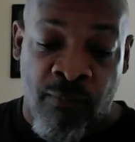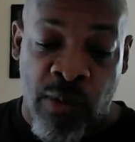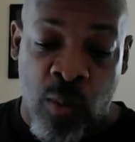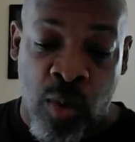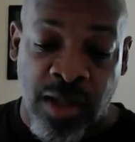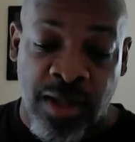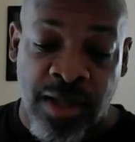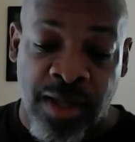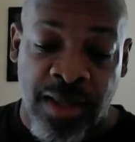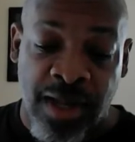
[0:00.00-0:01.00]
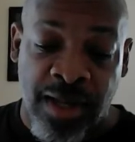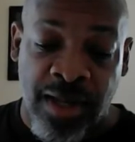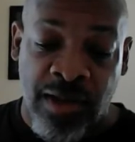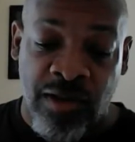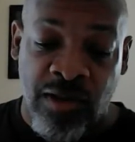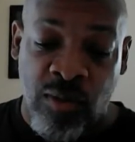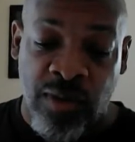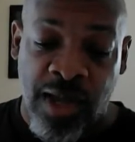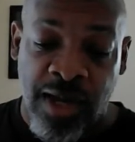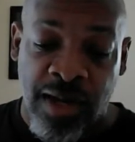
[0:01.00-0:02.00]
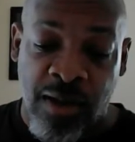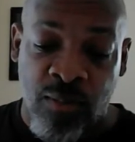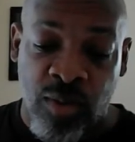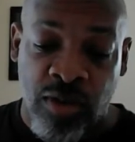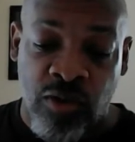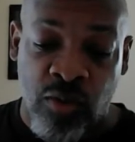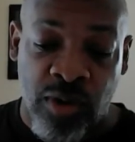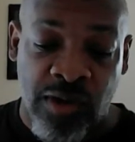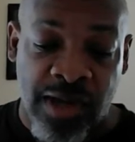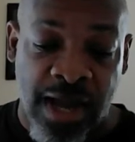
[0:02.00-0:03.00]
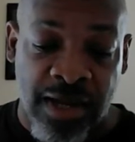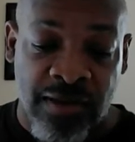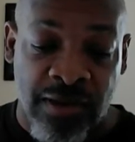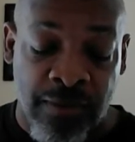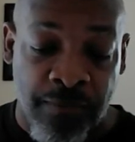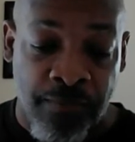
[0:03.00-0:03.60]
No wonder then that it is so taken up with Jewish texts.